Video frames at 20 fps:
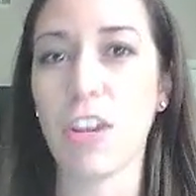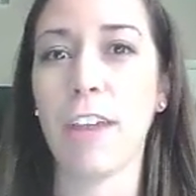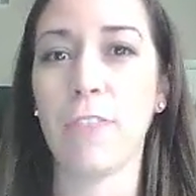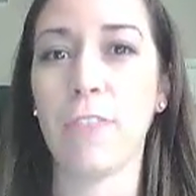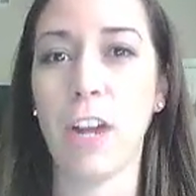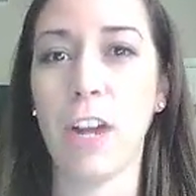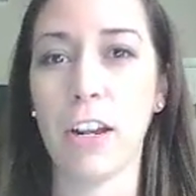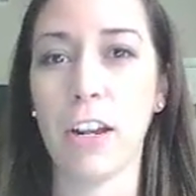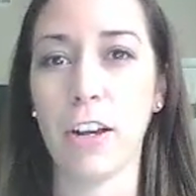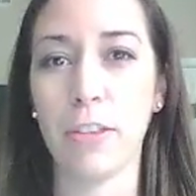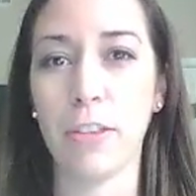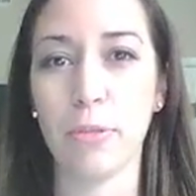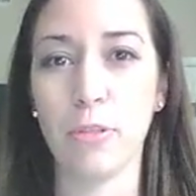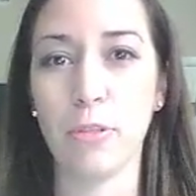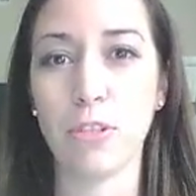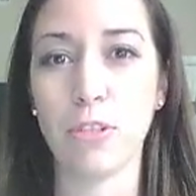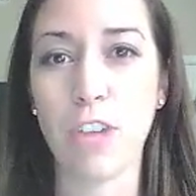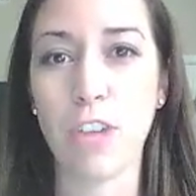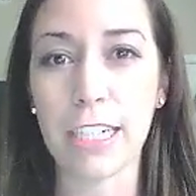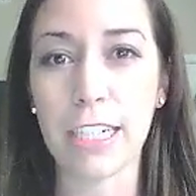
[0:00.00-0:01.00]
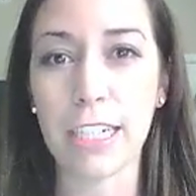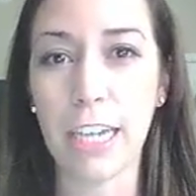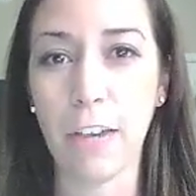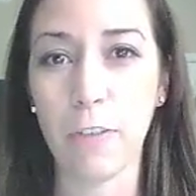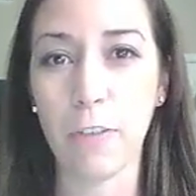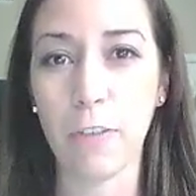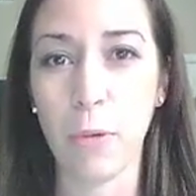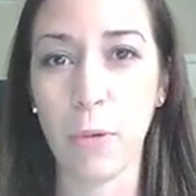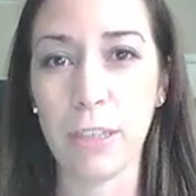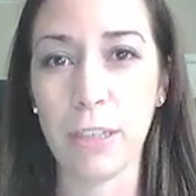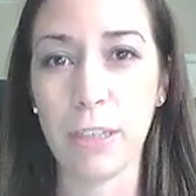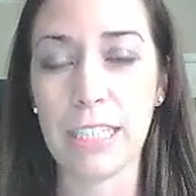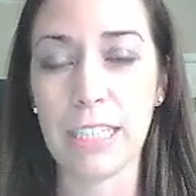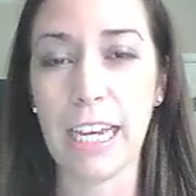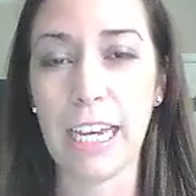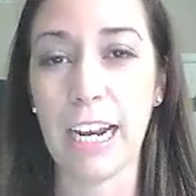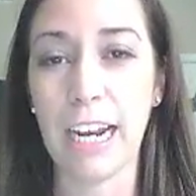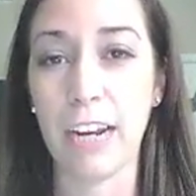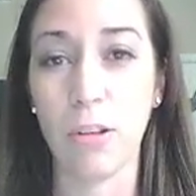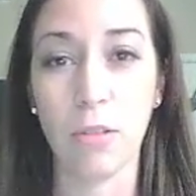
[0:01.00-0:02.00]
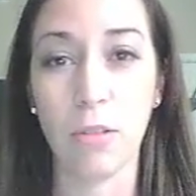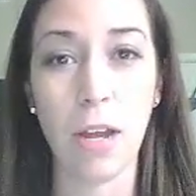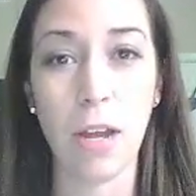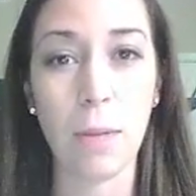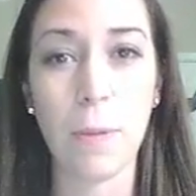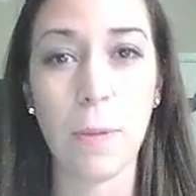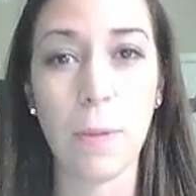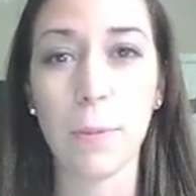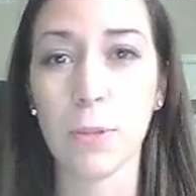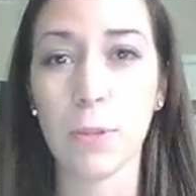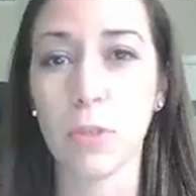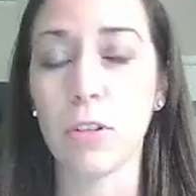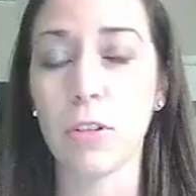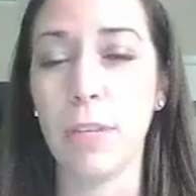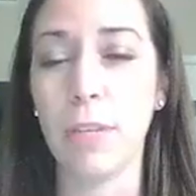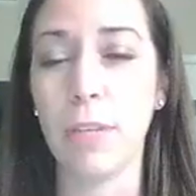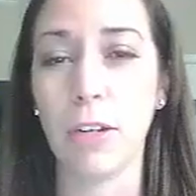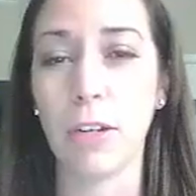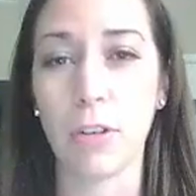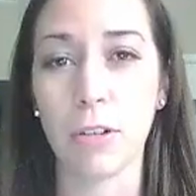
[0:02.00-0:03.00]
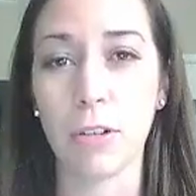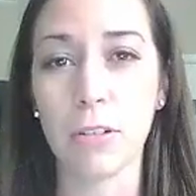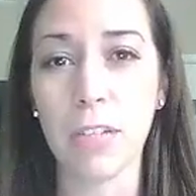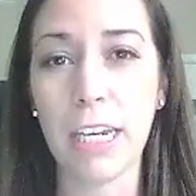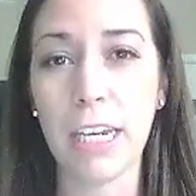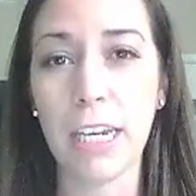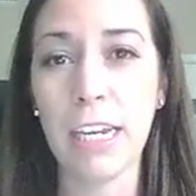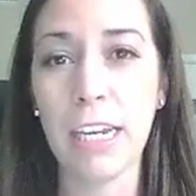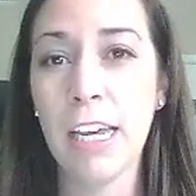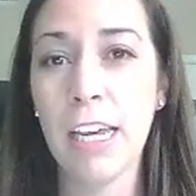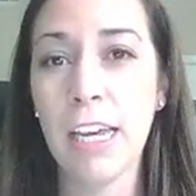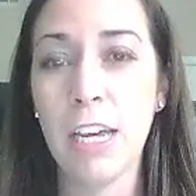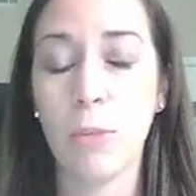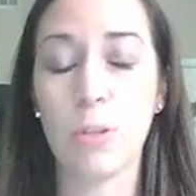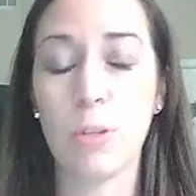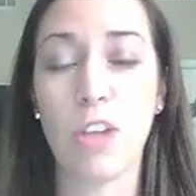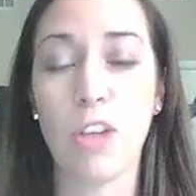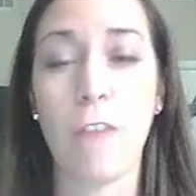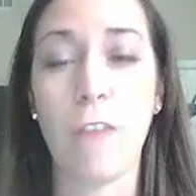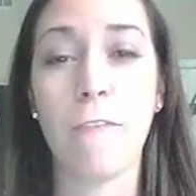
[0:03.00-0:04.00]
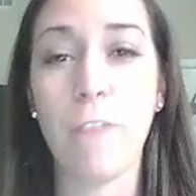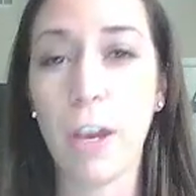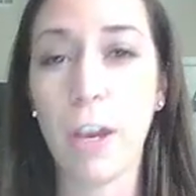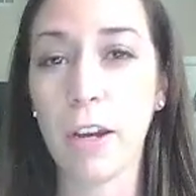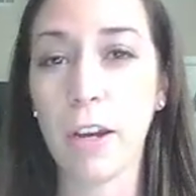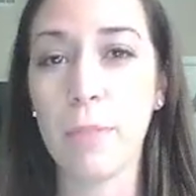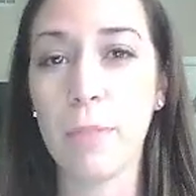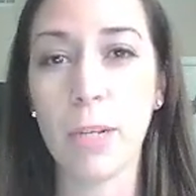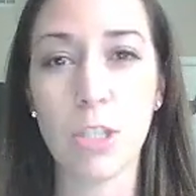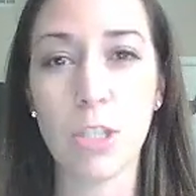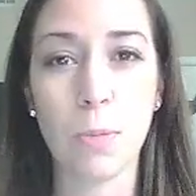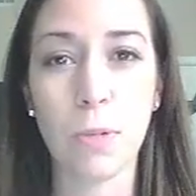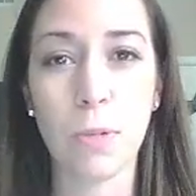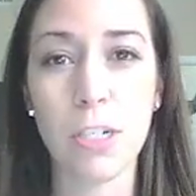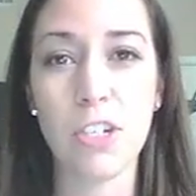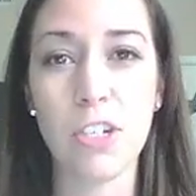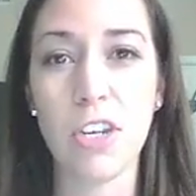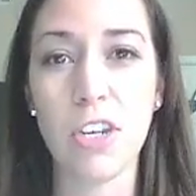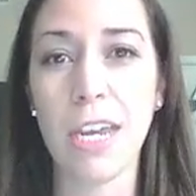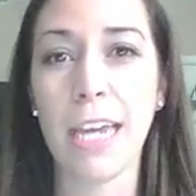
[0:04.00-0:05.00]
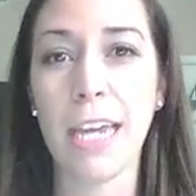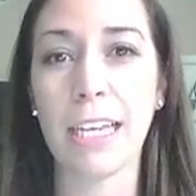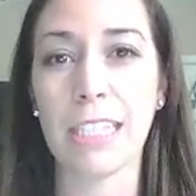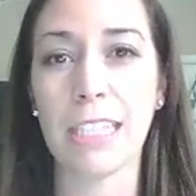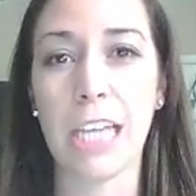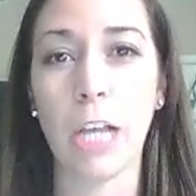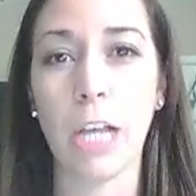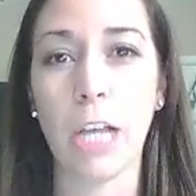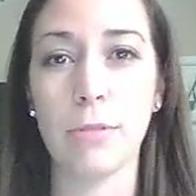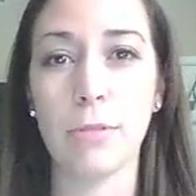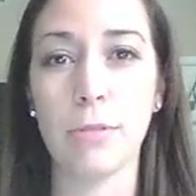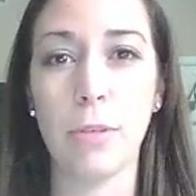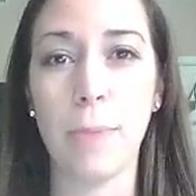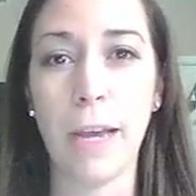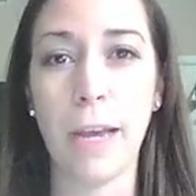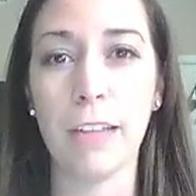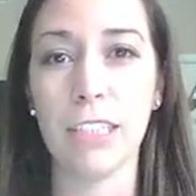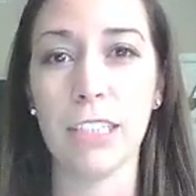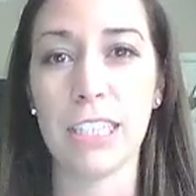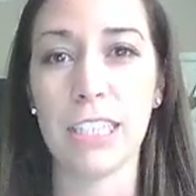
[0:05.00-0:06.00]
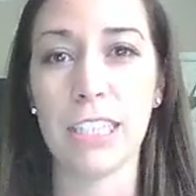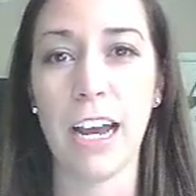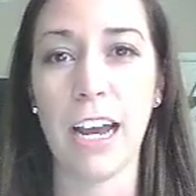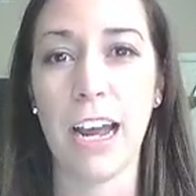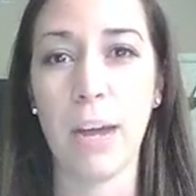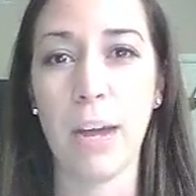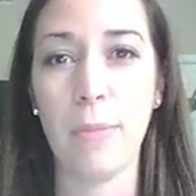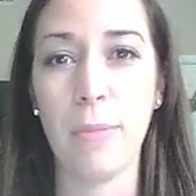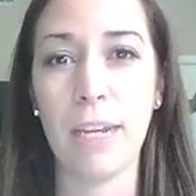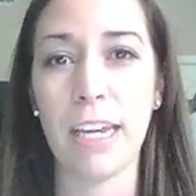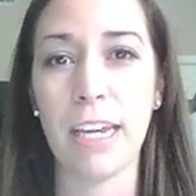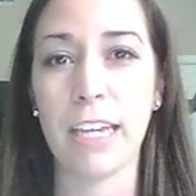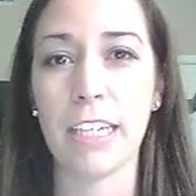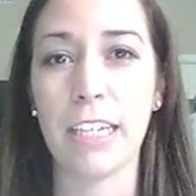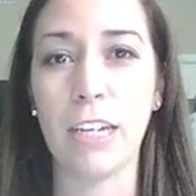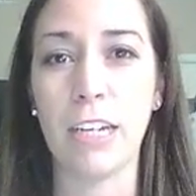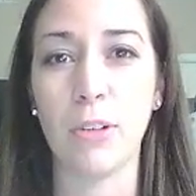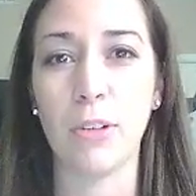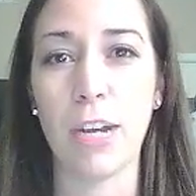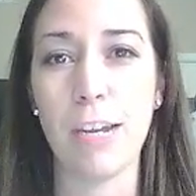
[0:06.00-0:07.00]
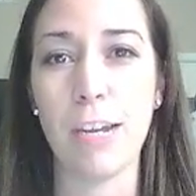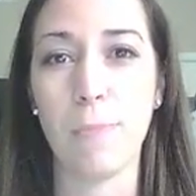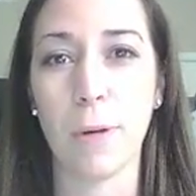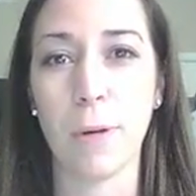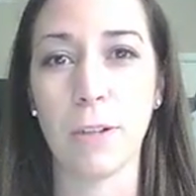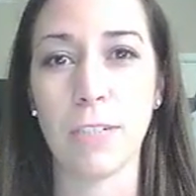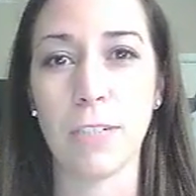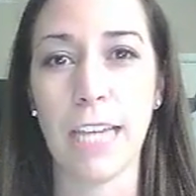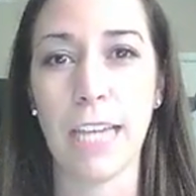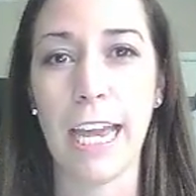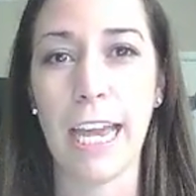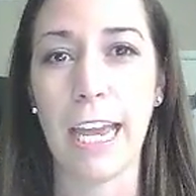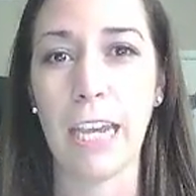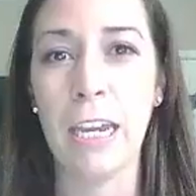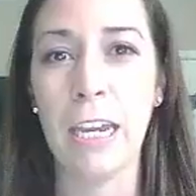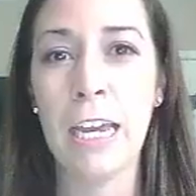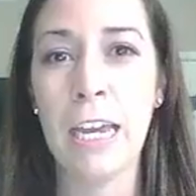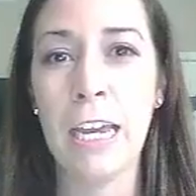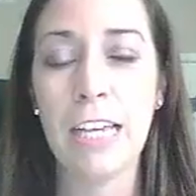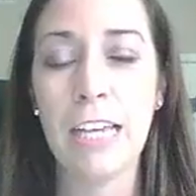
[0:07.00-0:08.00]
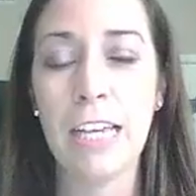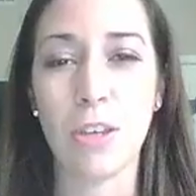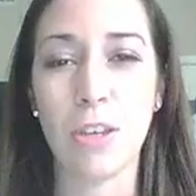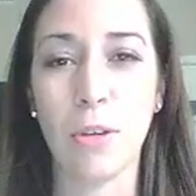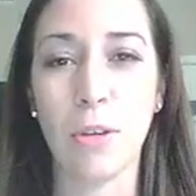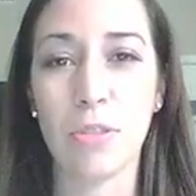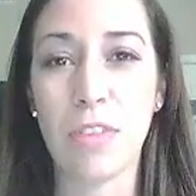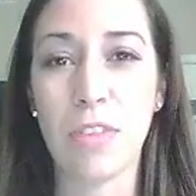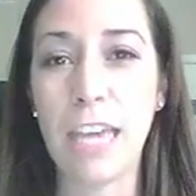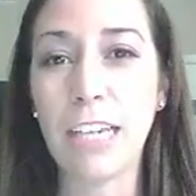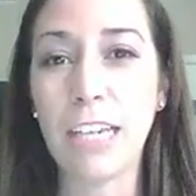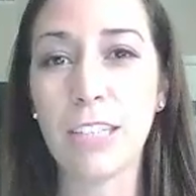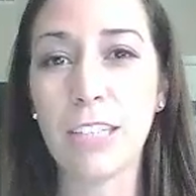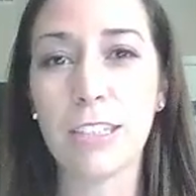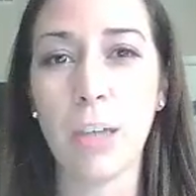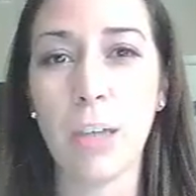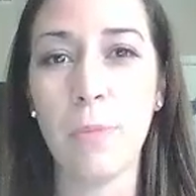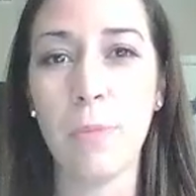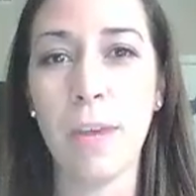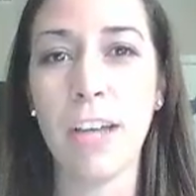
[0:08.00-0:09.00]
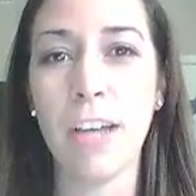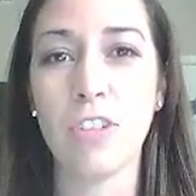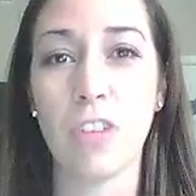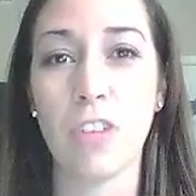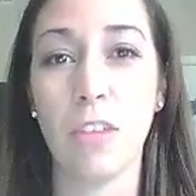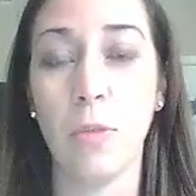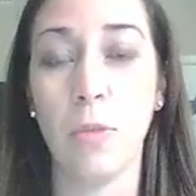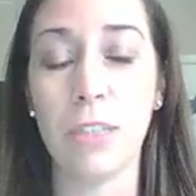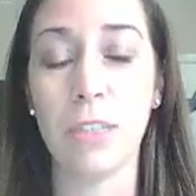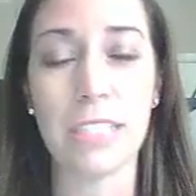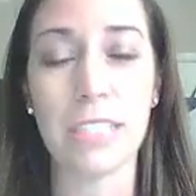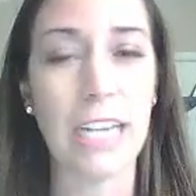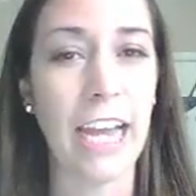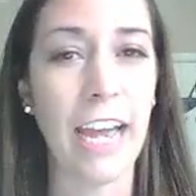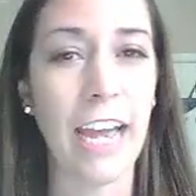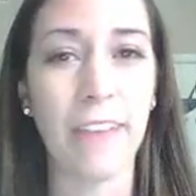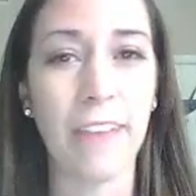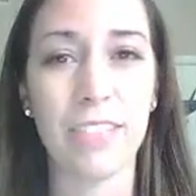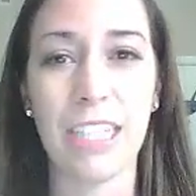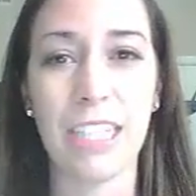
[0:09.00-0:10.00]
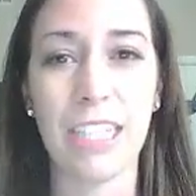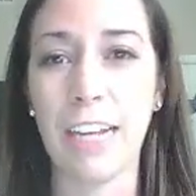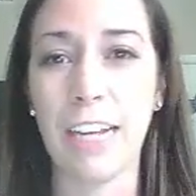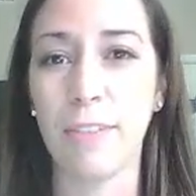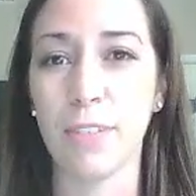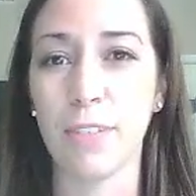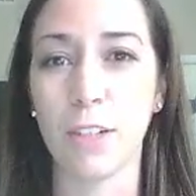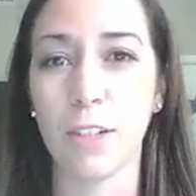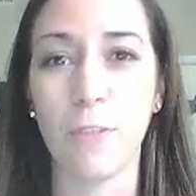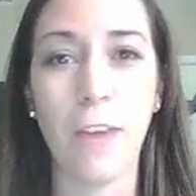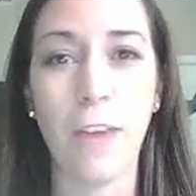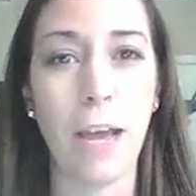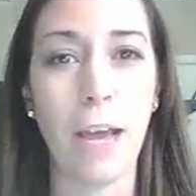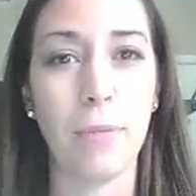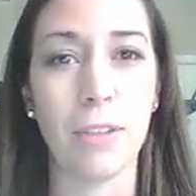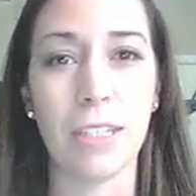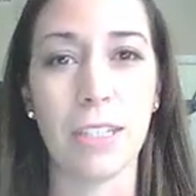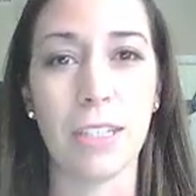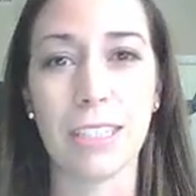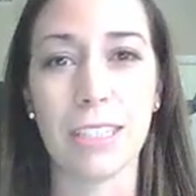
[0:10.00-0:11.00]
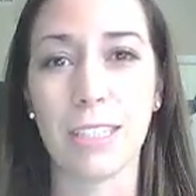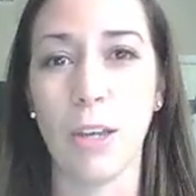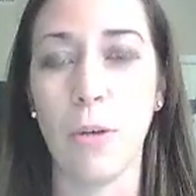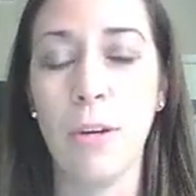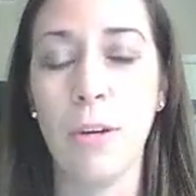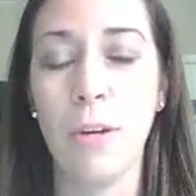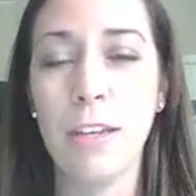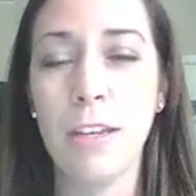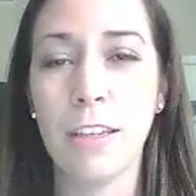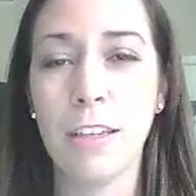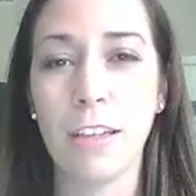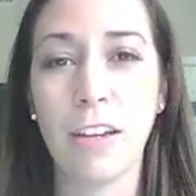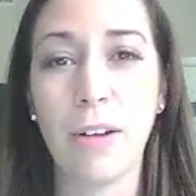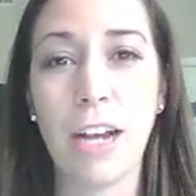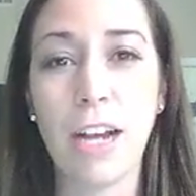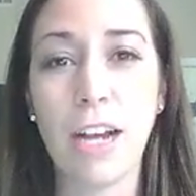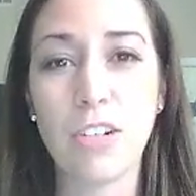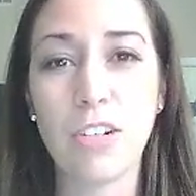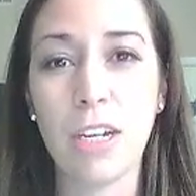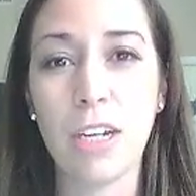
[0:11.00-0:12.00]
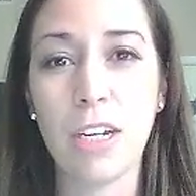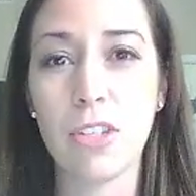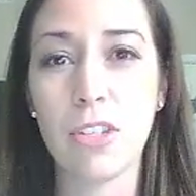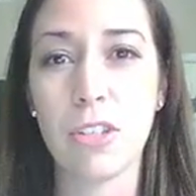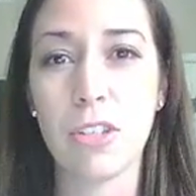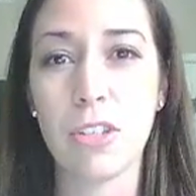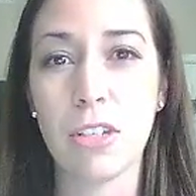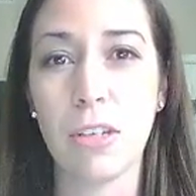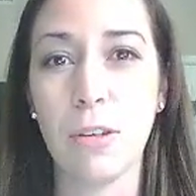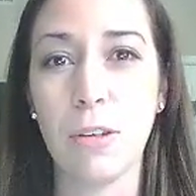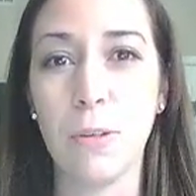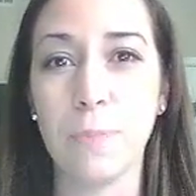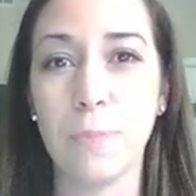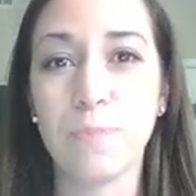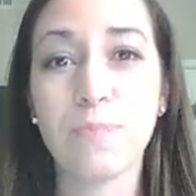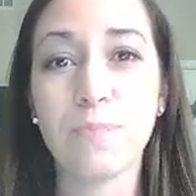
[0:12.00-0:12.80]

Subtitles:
I've not gone through and checked everyone's yet. I know a lot of people turned them in early, which I very much appreciate because it helps me balance out how many I can grade per day. So thank you so much, and the ones that I have seen have looked fabulous, so congratulations to you.